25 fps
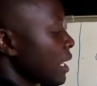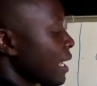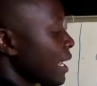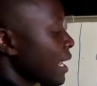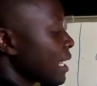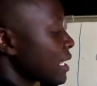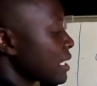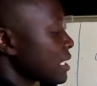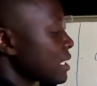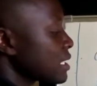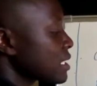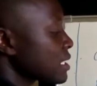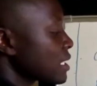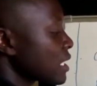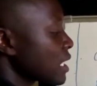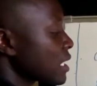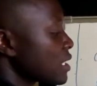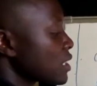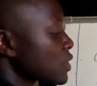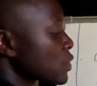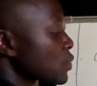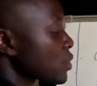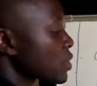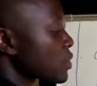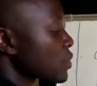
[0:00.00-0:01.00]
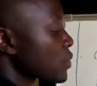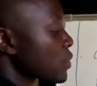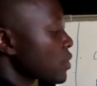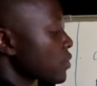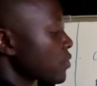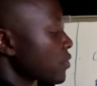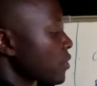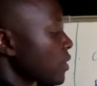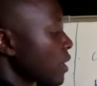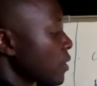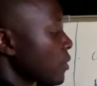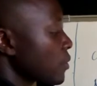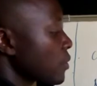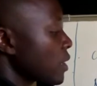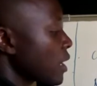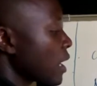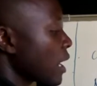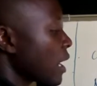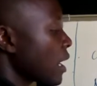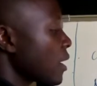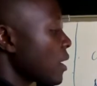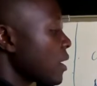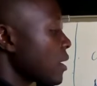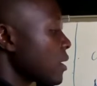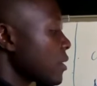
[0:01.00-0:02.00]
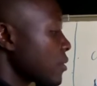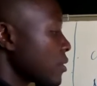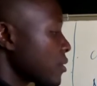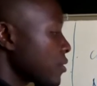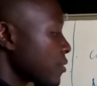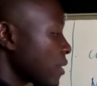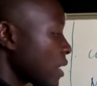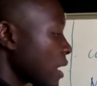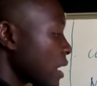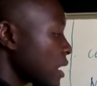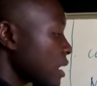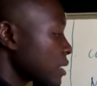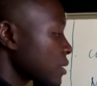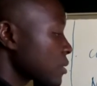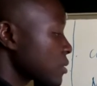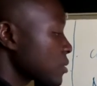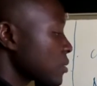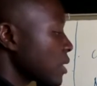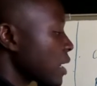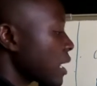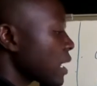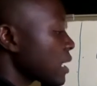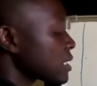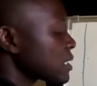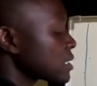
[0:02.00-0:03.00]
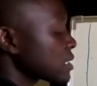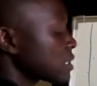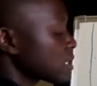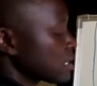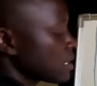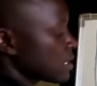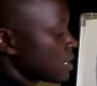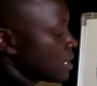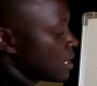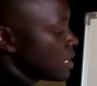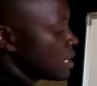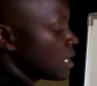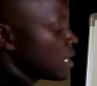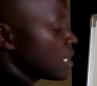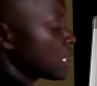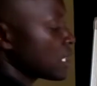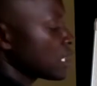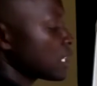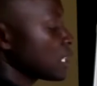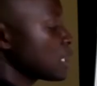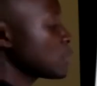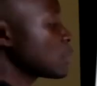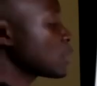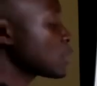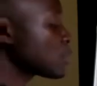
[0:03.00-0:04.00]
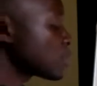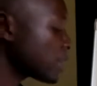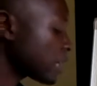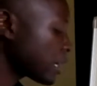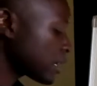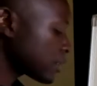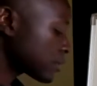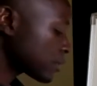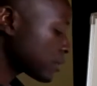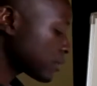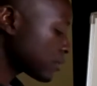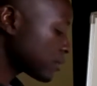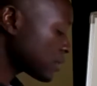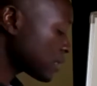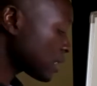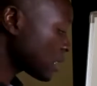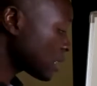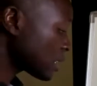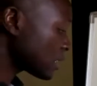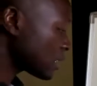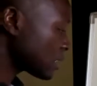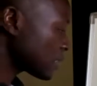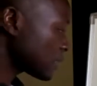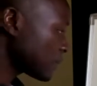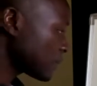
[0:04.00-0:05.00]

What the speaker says: and this side is what we are referring to as the modulus of Z.